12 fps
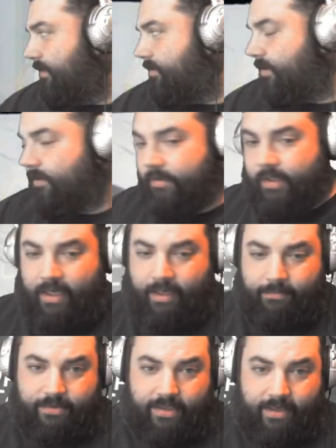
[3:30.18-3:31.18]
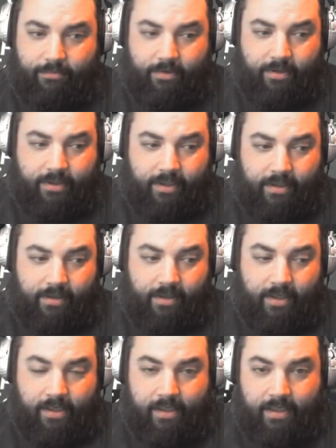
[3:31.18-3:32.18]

of their drone cameras at work here